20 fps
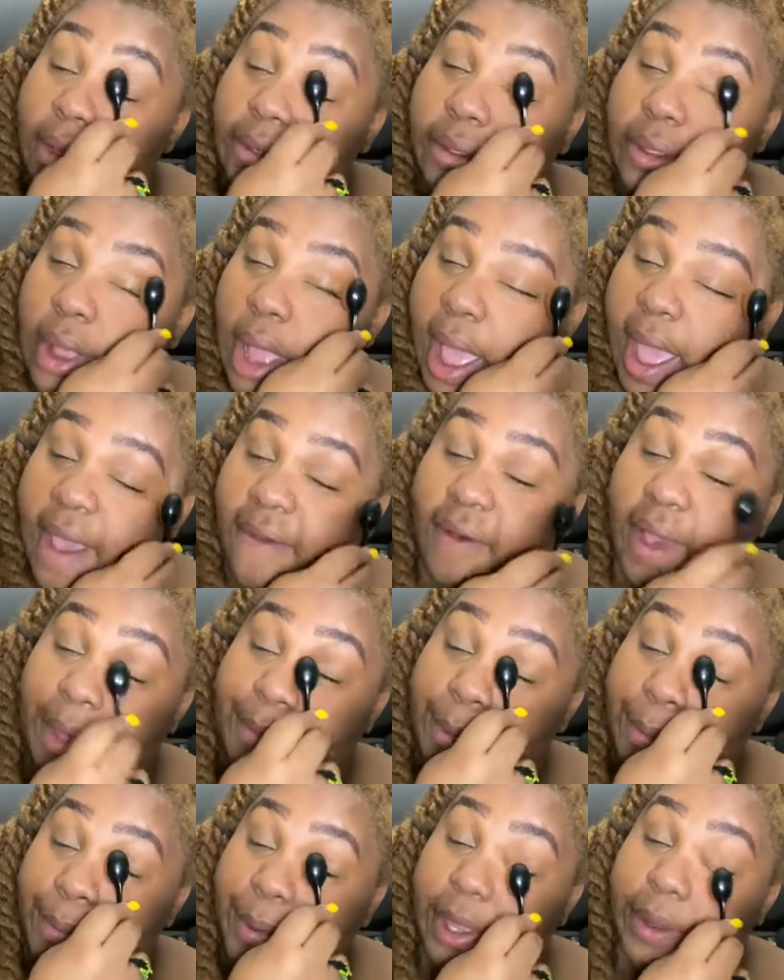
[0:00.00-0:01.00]
I have
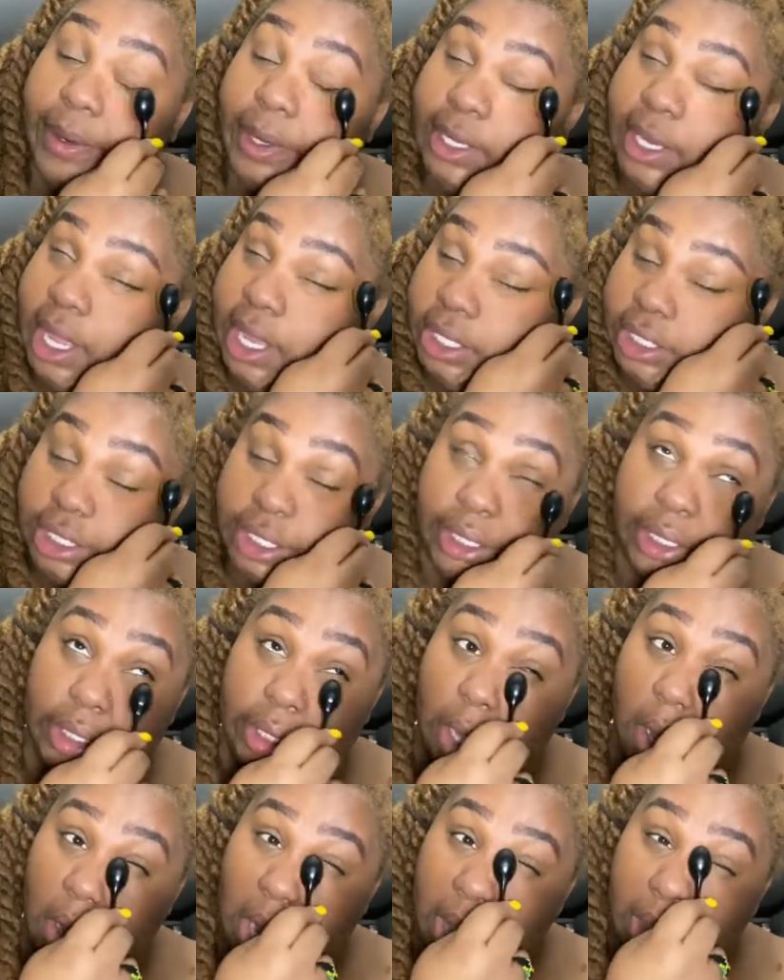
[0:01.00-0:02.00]
hyperpigmentation,
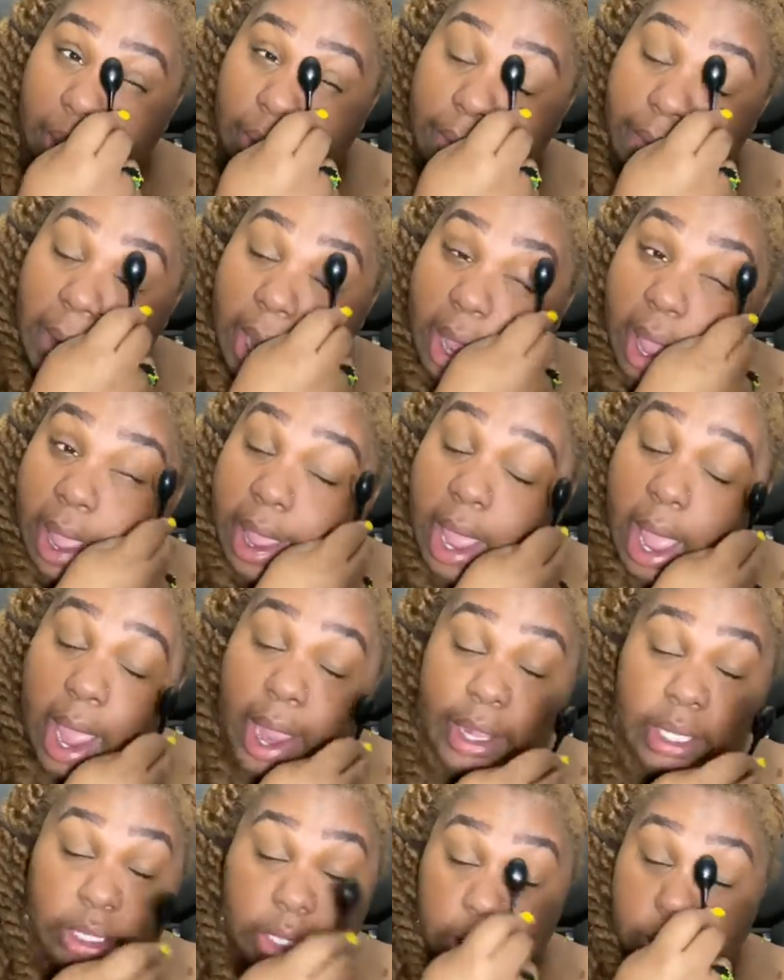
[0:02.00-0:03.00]
so like my
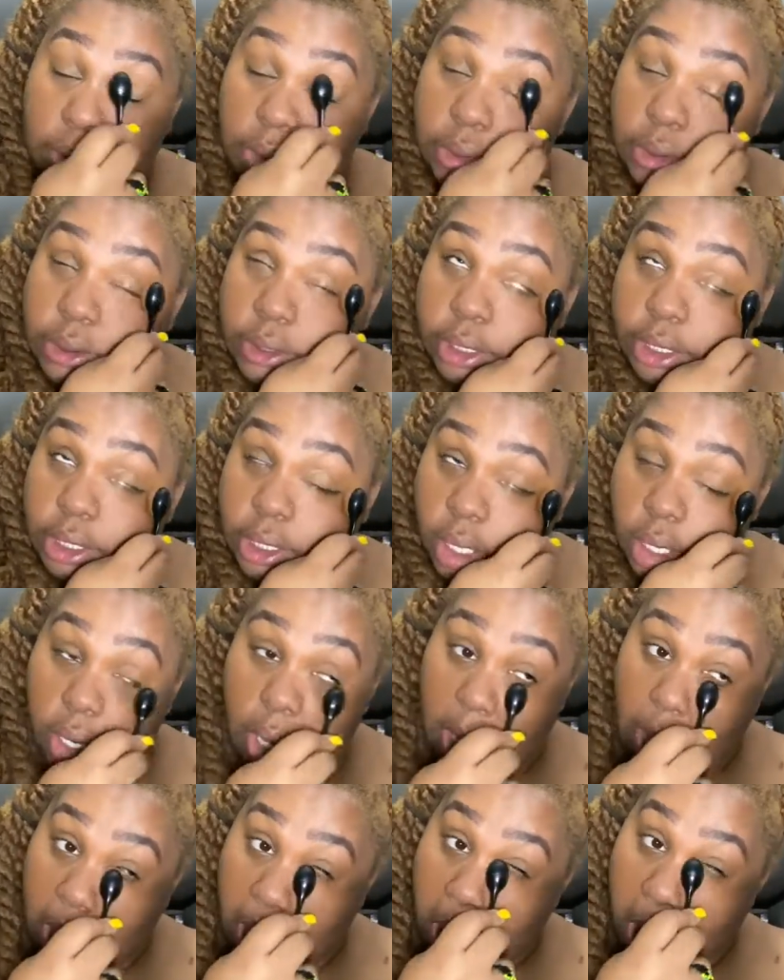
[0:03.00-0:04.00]
eye circles are
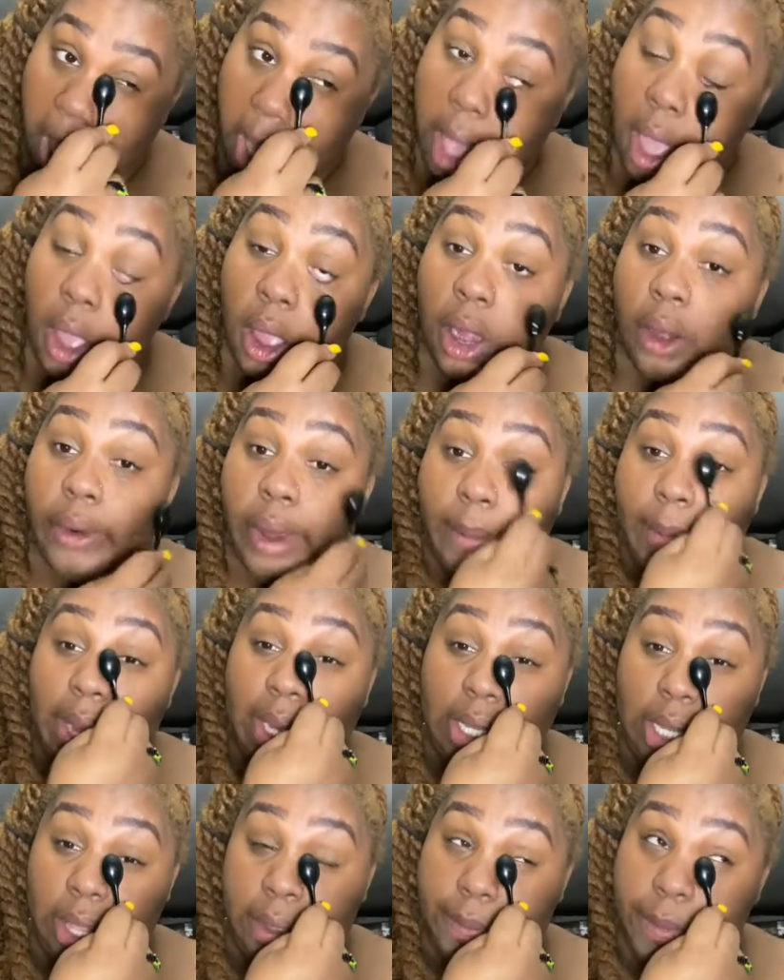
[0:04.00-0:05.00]
dark, around my
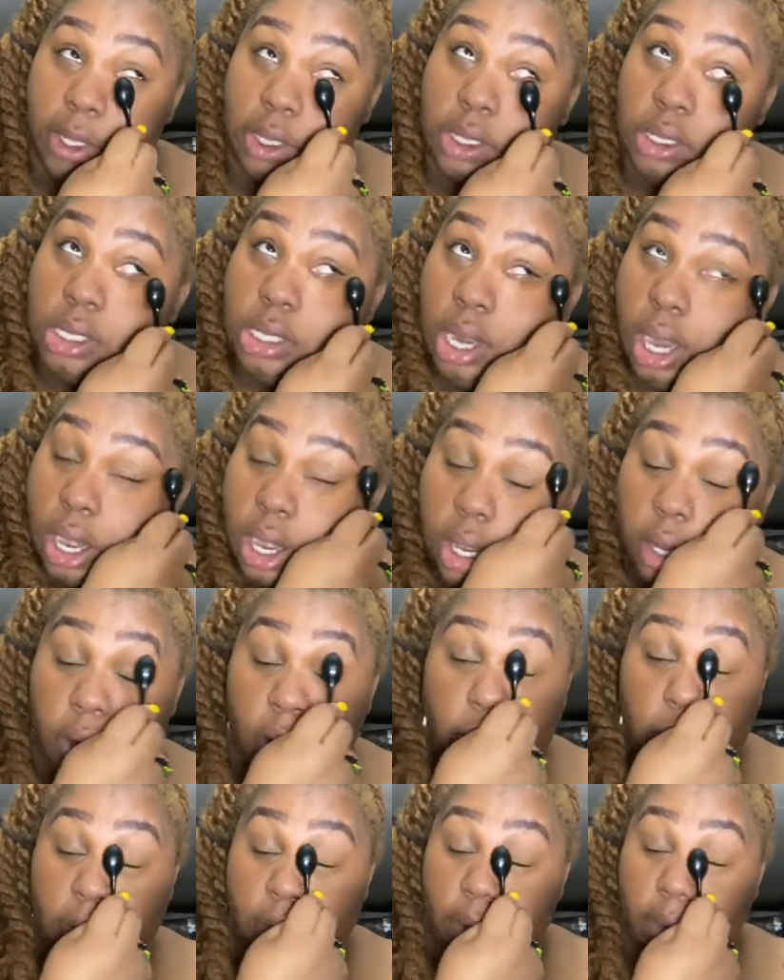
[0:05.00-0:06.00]
lip is
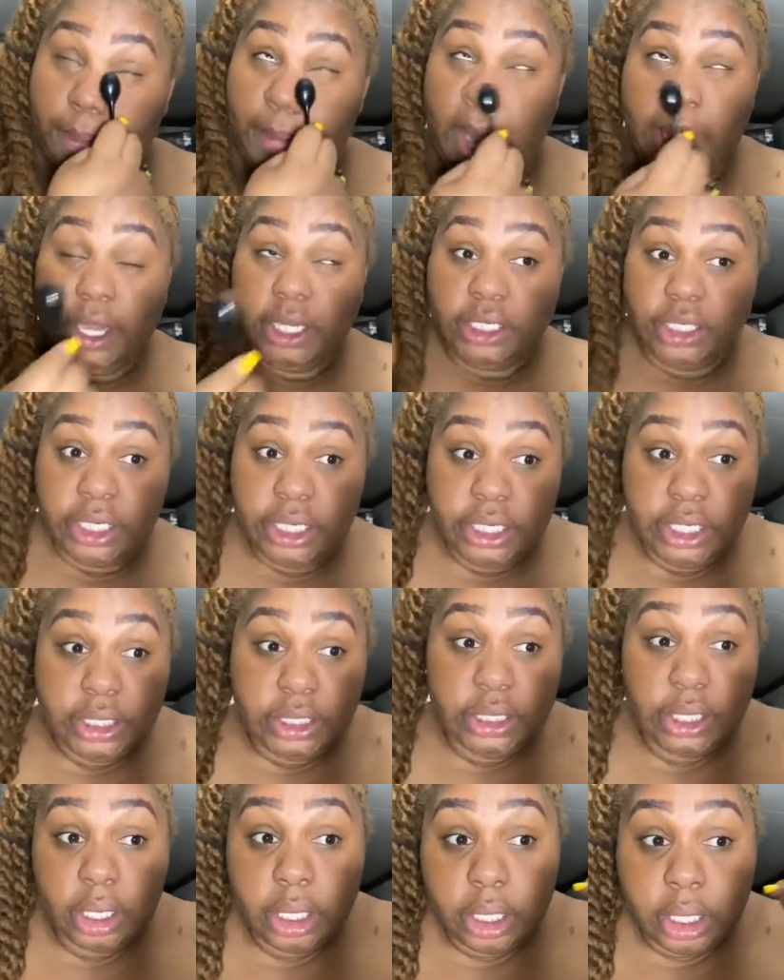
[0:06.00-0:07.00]
darker, my chin is
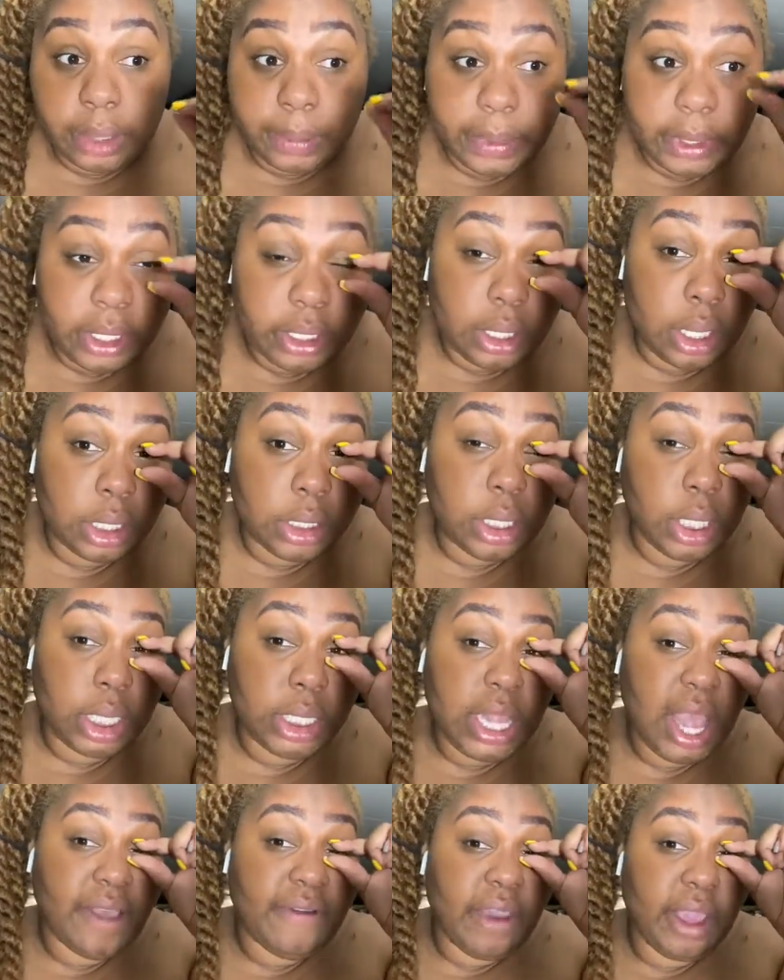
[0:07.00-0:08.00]
darker, but it's also
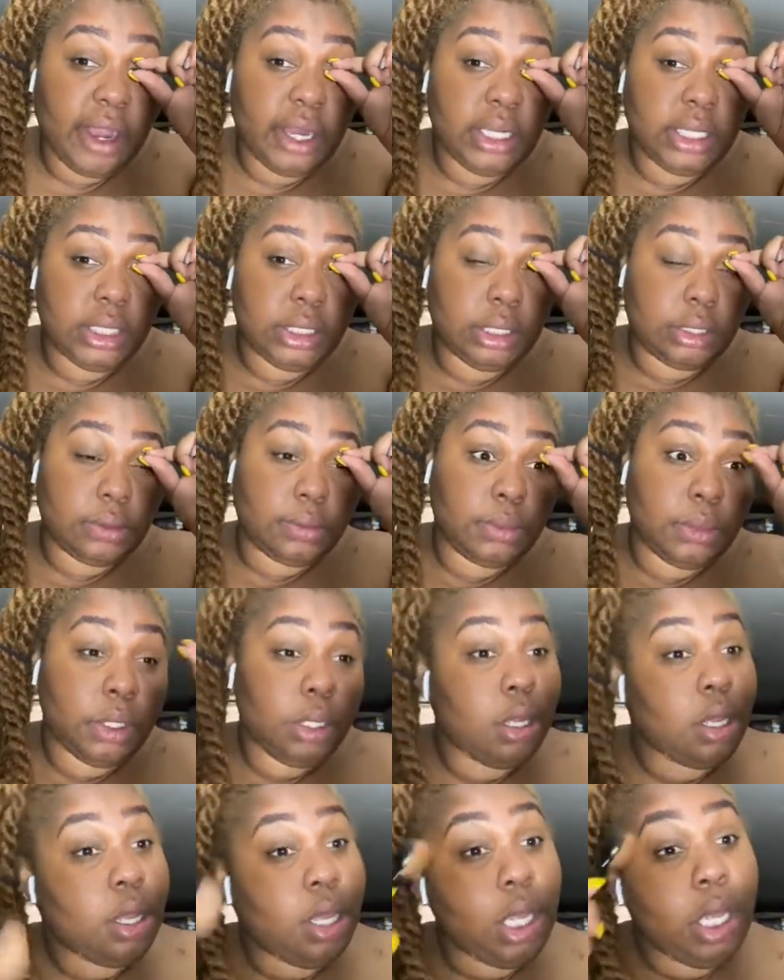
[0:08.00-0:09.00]
because I have hair tissue.
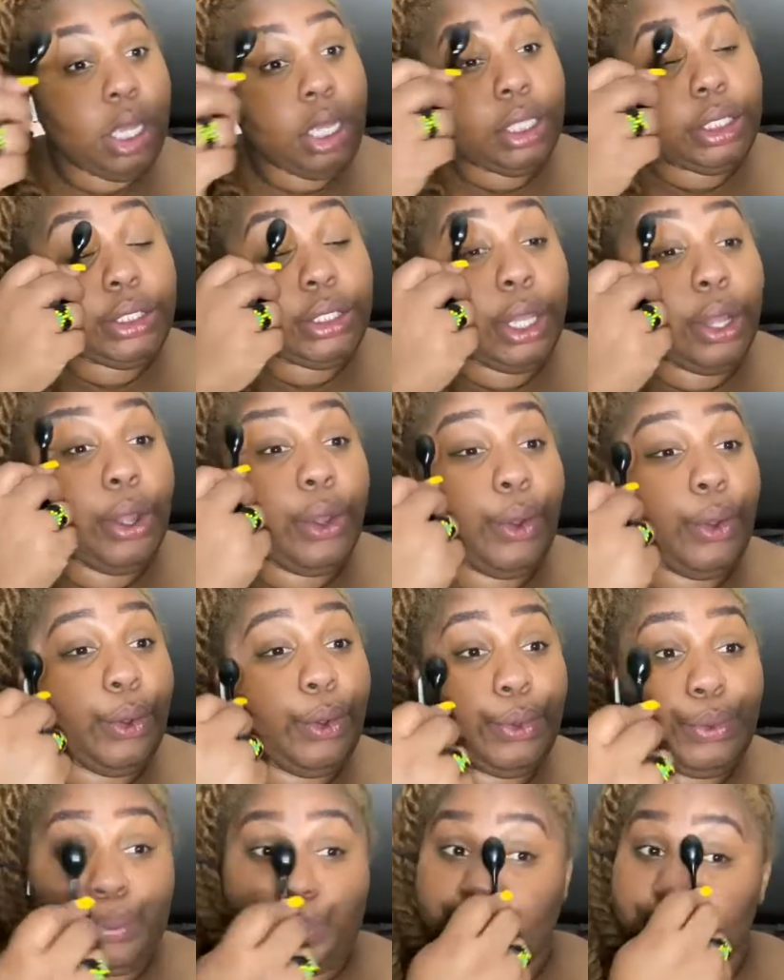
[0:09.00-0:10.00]

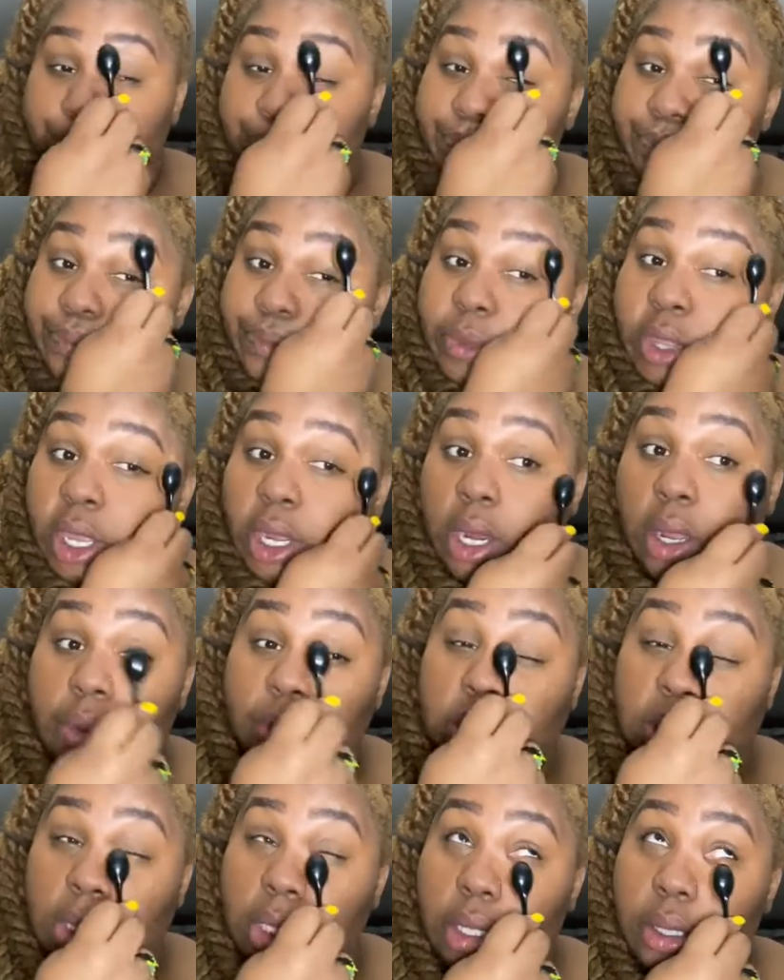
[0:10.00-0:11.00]
So, you know,
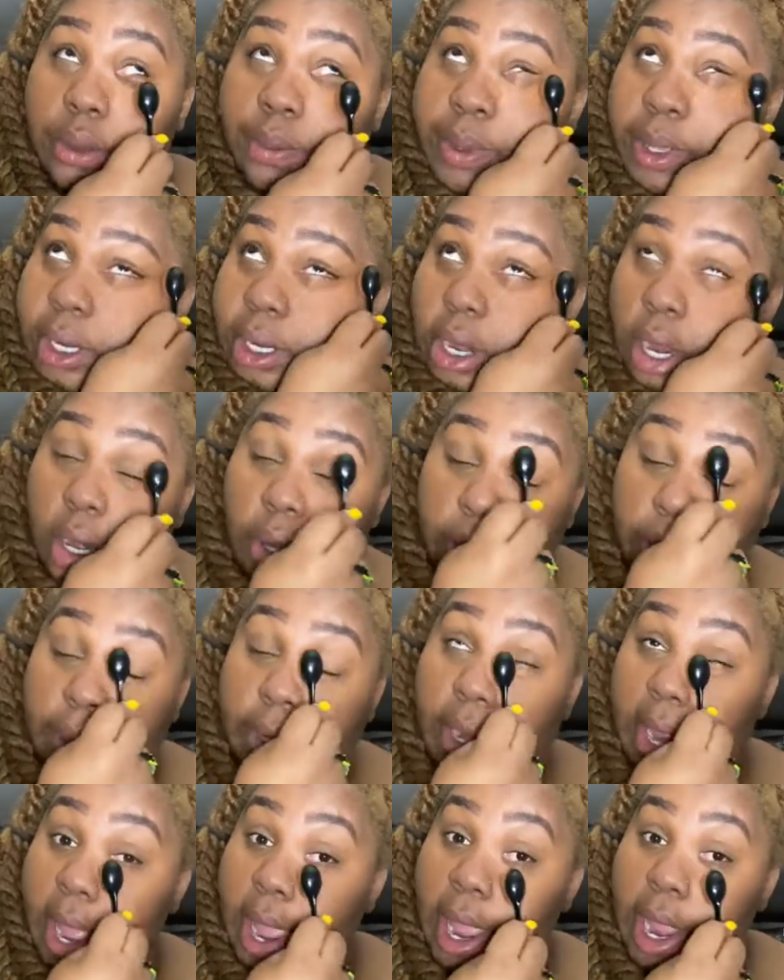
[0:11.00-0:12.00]
it's a little bit darker in
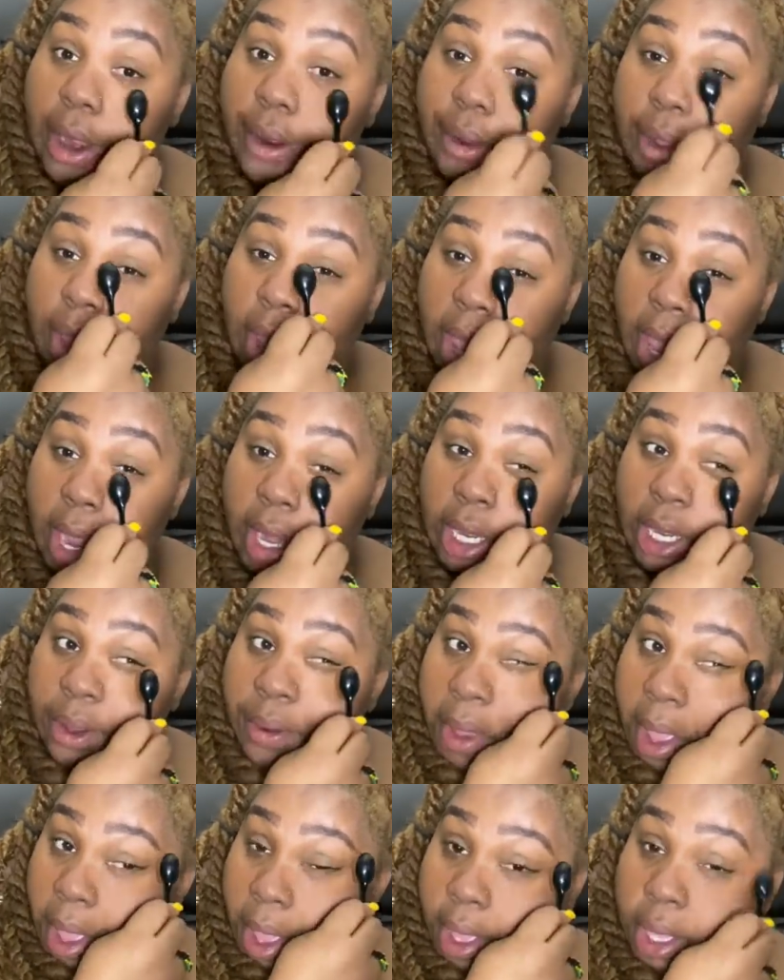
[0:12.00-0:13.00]
that area
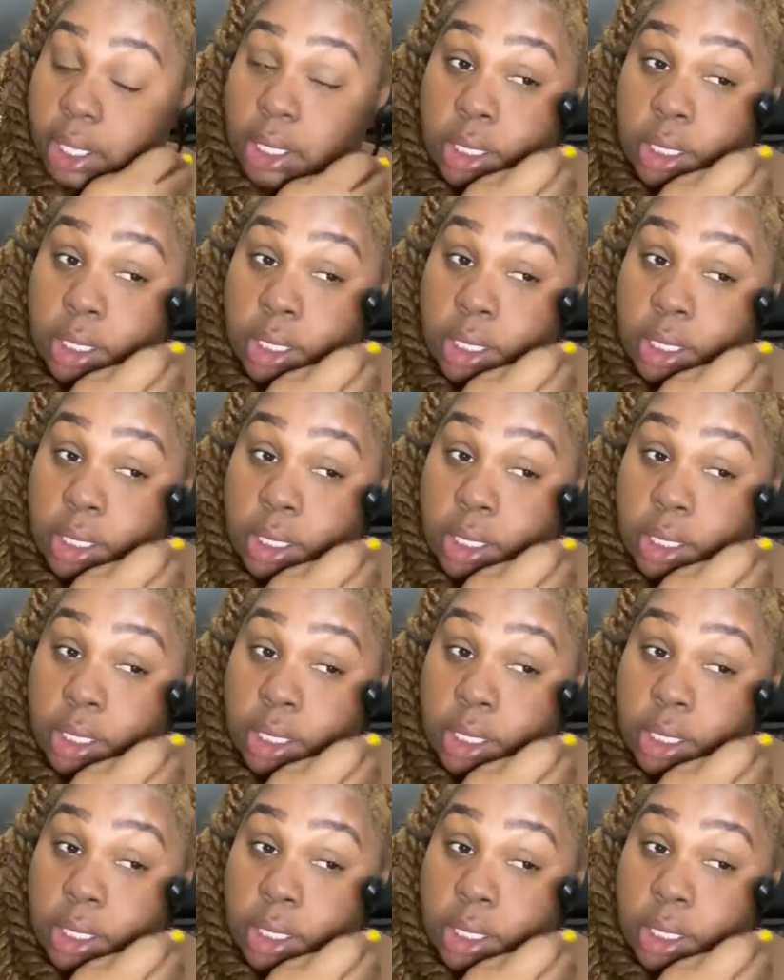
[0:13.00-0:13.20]
anyways.